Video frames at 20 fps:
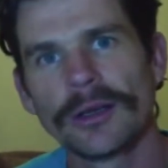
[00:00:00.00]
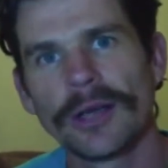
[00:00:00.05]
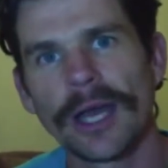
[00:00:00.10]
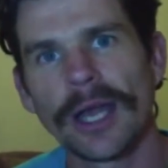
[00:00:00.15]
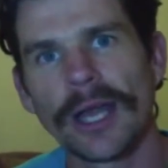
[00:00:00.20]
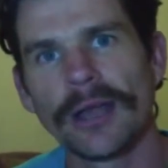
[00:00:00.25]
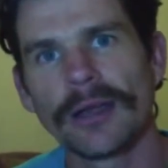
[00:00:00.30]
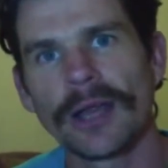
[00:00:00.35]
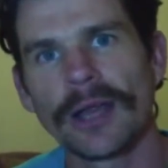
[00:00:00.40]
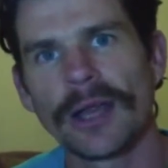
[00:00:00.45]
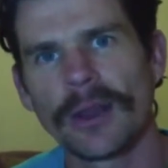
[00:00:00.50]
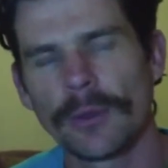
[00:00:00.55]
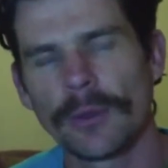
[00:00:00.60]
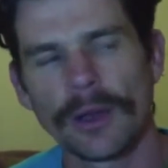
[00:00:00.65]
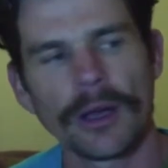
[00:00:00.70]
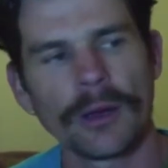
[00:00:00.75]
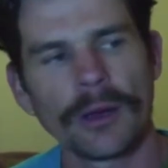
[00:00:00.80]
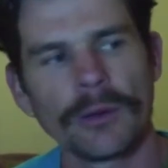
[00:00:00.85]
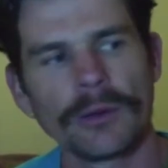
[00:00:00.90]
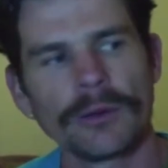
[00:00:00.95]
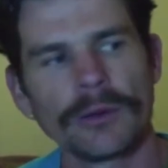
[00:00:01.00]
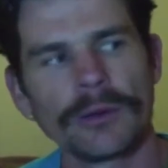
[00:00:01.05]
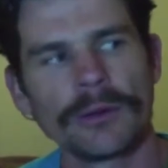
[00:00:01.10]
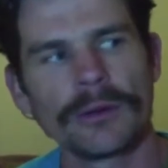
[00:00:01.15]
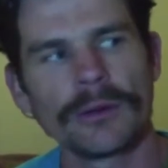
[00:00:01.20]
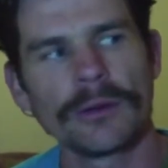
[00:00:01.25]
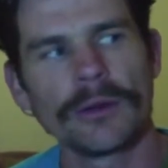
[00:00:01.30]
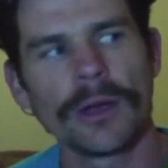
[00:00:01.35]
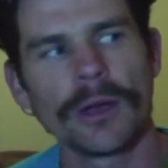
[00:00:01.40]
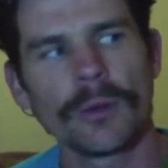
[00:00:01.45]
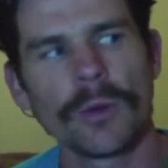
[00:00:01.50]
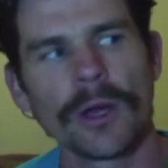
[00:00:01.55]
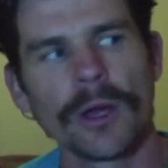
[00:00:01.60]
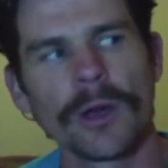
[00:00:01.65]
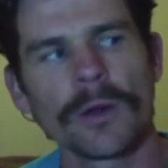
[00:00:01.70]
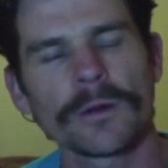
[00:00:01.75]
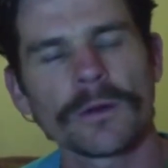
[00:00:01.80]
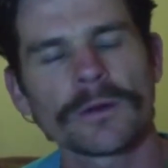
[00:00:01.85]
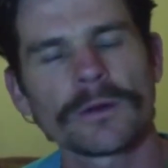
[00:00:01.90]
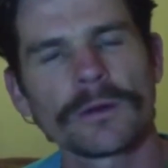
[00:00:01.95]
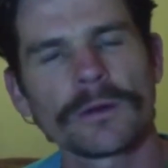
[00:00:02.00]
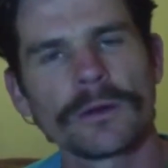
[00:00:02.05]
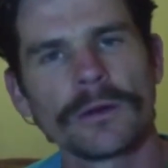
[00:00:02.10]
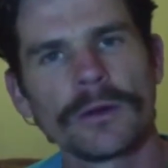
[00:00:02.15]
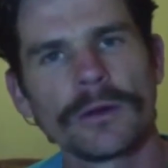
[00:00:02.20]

And they'll be like, and what else?